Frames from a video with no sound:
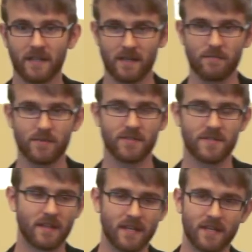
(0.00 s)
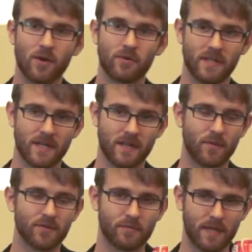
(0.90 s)
numbers, and then they go and they
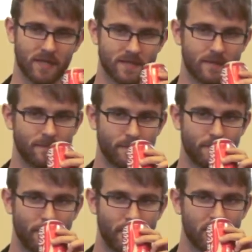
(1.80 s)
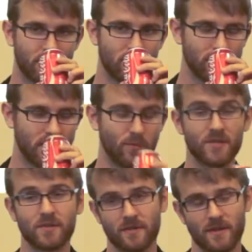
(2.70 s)
multiplex them,
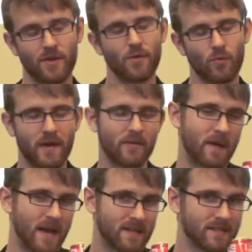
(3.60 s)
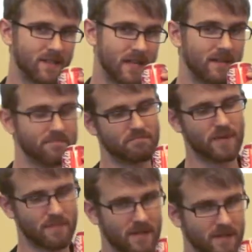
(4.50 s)
which we have a patent on that, but
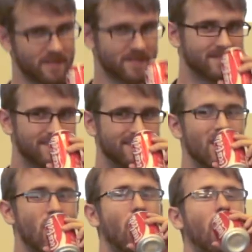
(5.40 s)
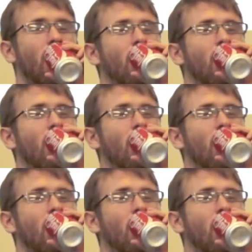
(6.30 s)
I'm not going to.